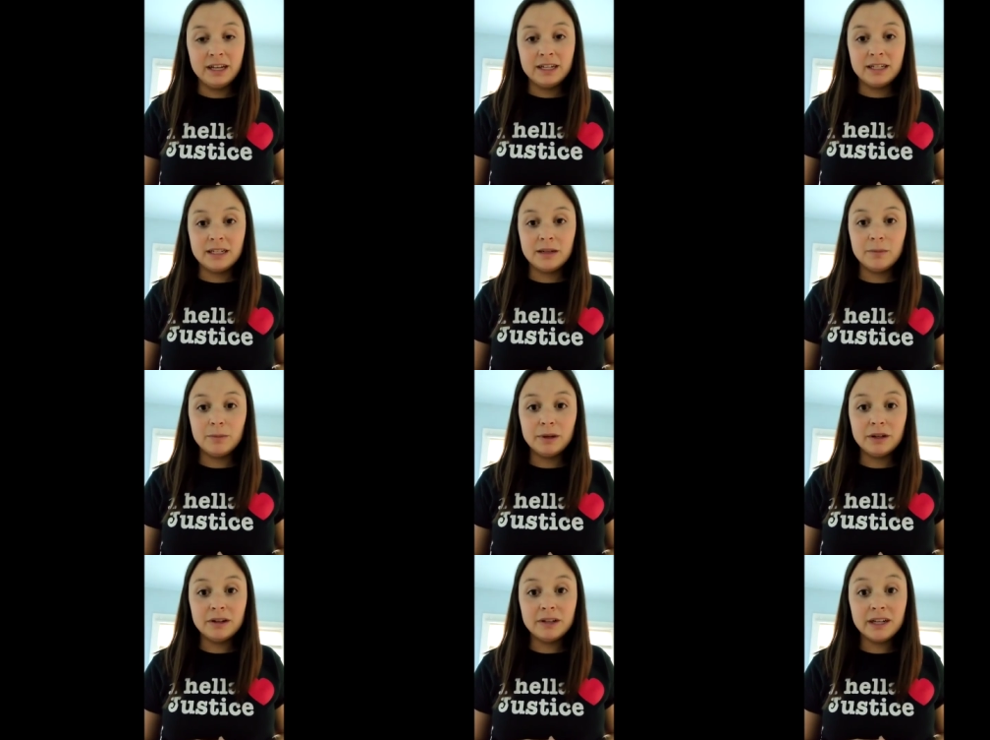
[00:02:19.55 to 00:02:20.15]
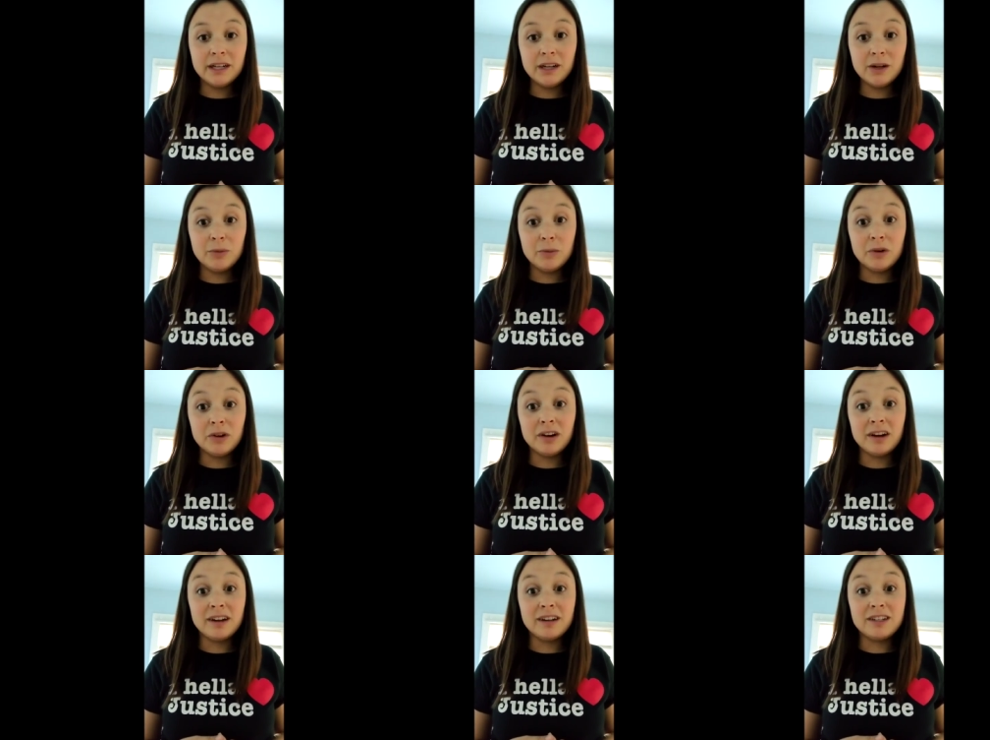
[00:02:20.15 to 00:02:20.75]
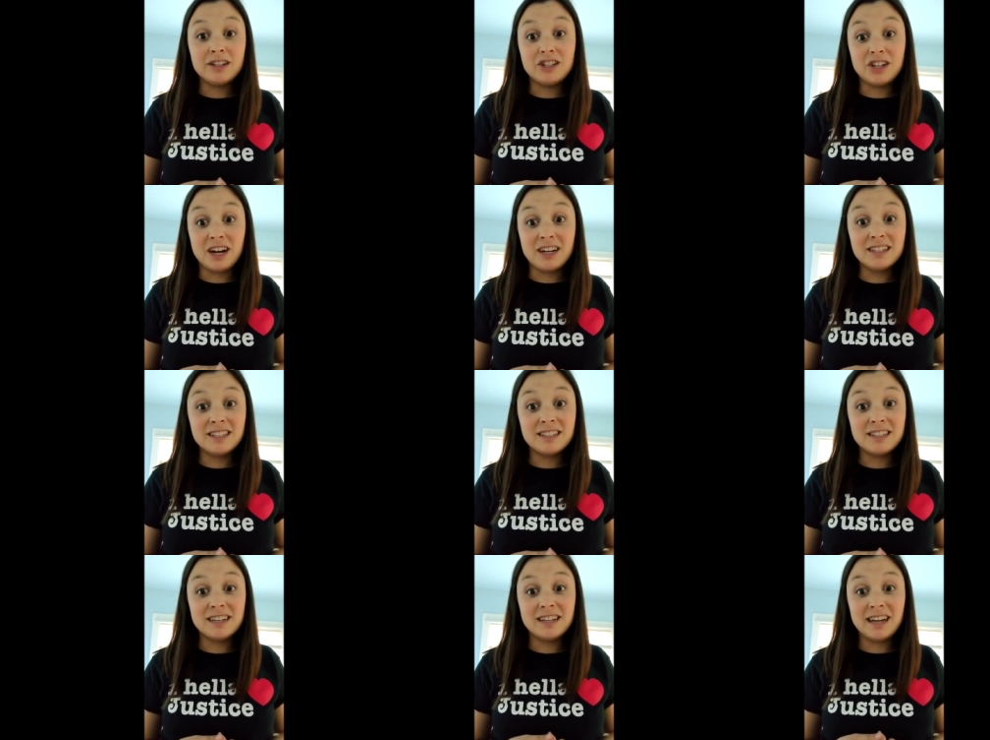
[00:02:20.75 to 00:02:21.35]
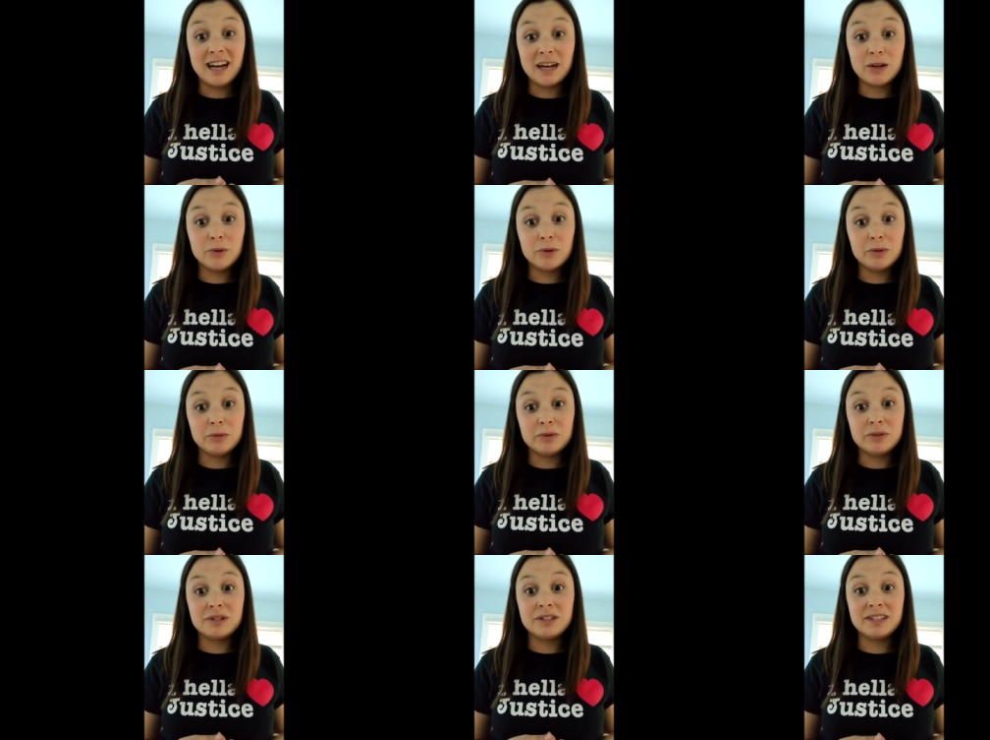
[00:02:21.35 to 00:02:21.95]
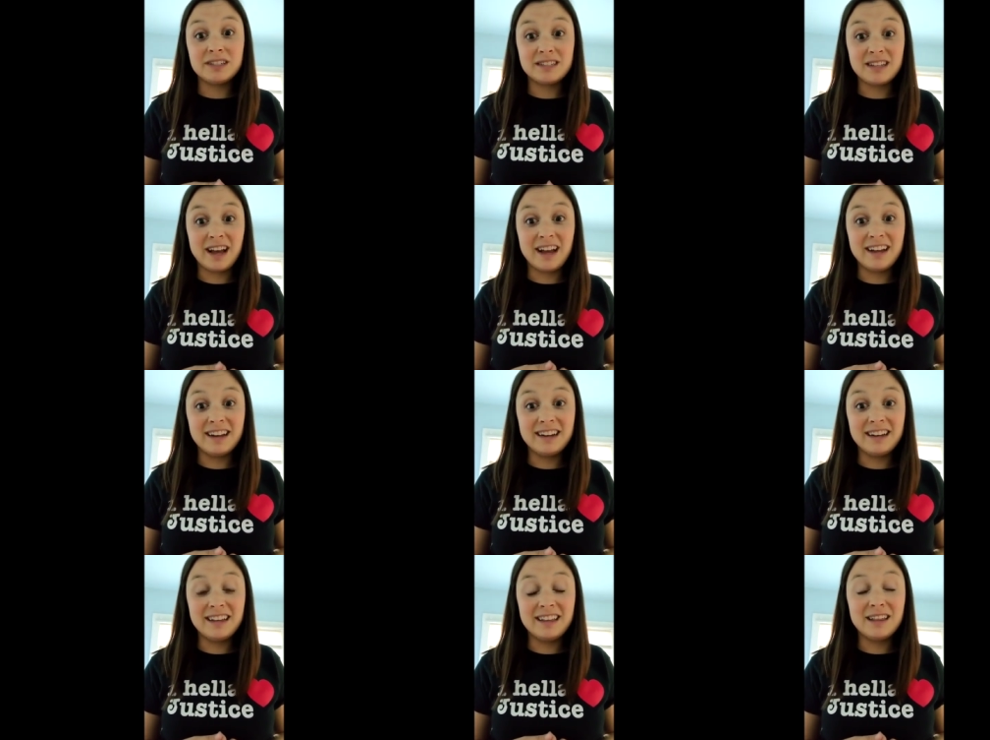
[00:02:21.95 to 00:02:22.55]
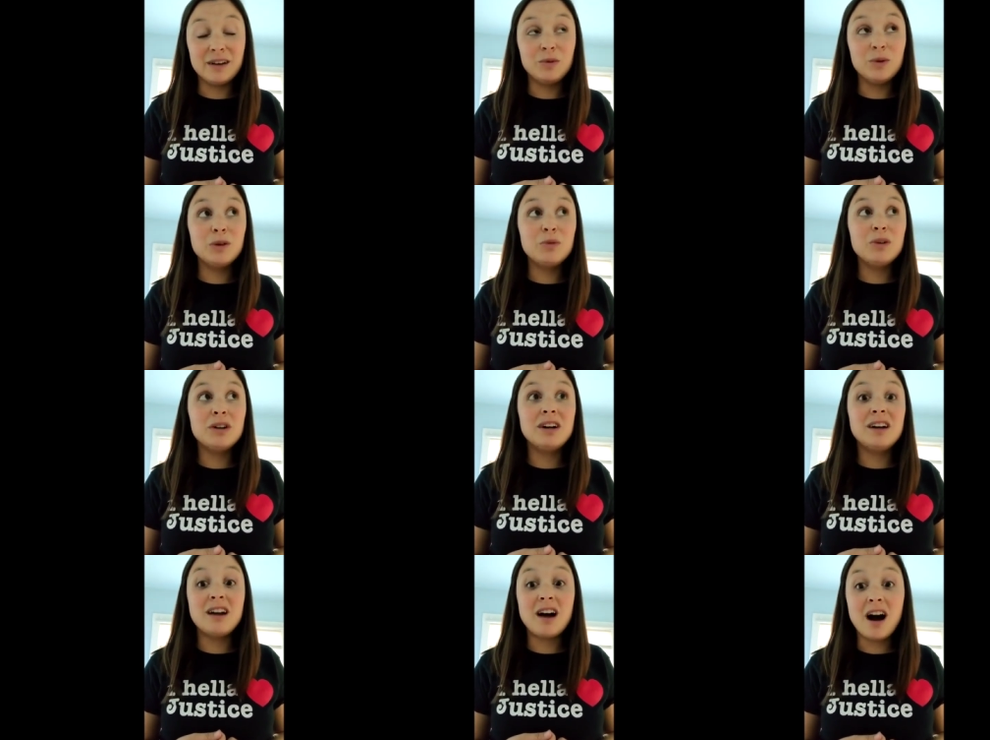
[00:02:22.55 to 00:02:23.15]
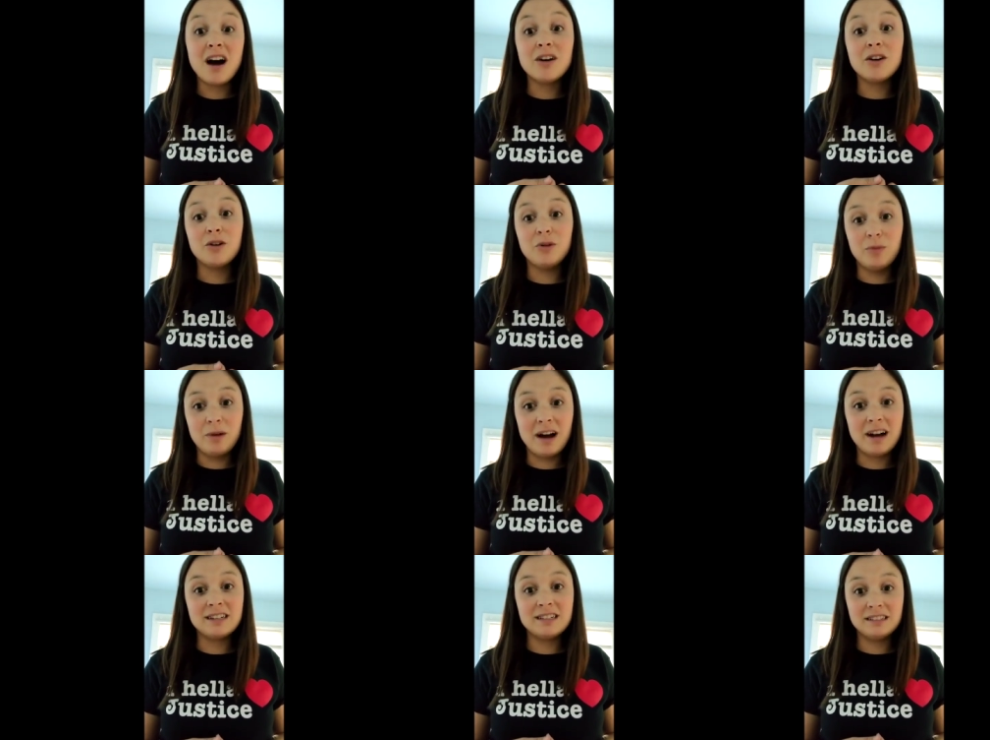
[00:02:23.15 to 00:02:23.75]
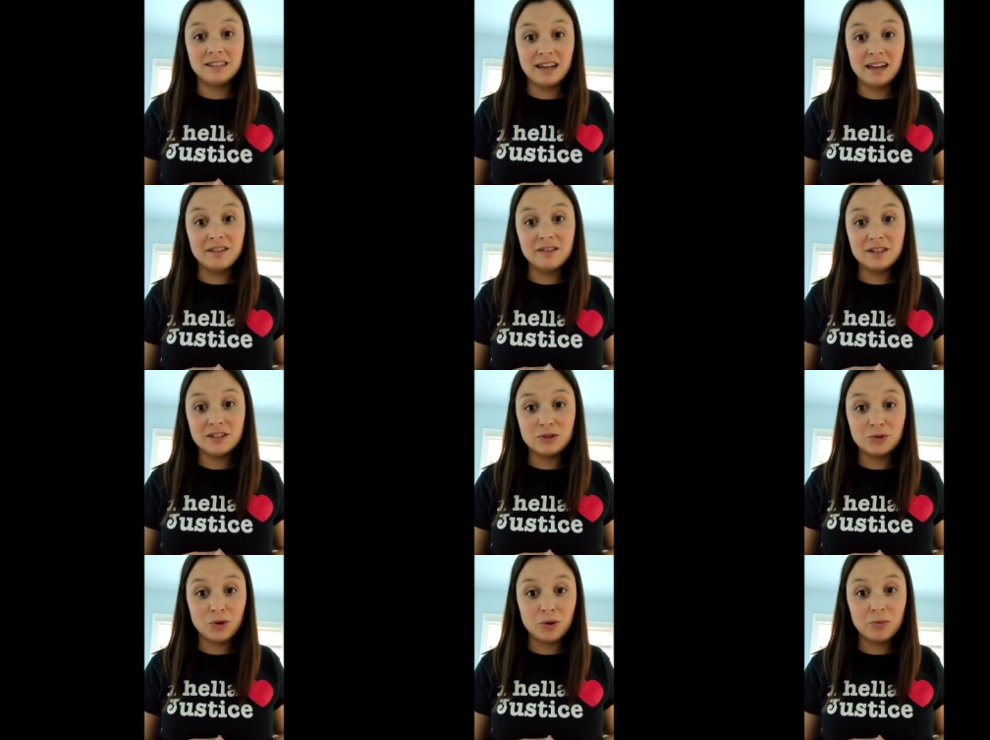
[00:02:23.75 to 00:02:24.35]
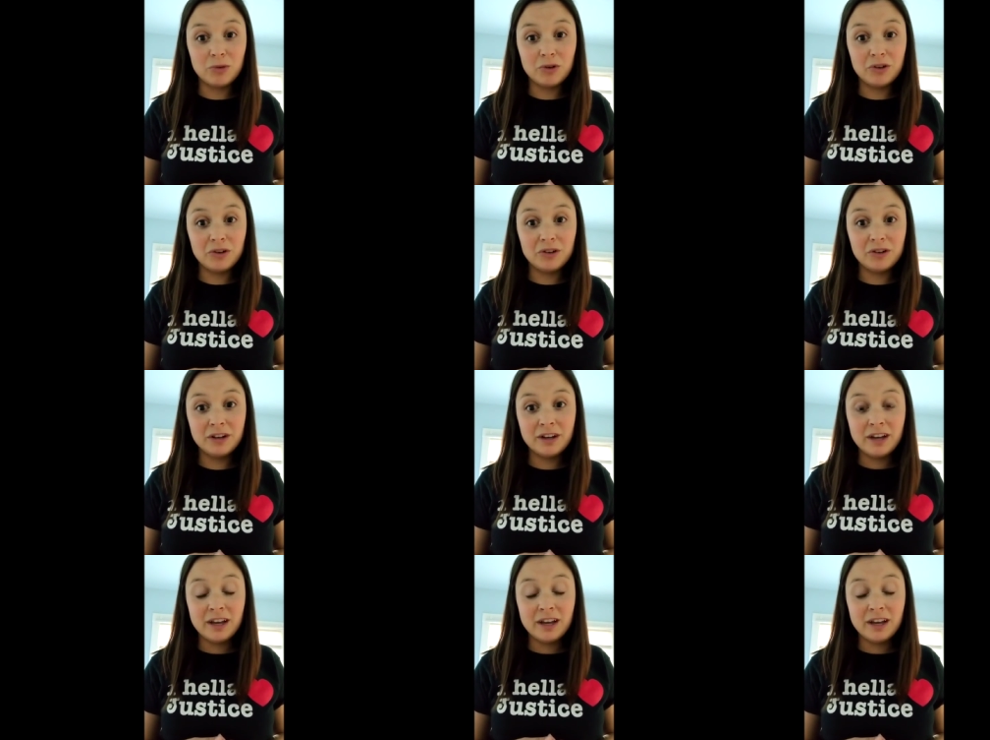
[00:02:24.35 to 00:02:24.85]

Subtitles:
to building a more just and equitable society, that we would not go back to life as normal,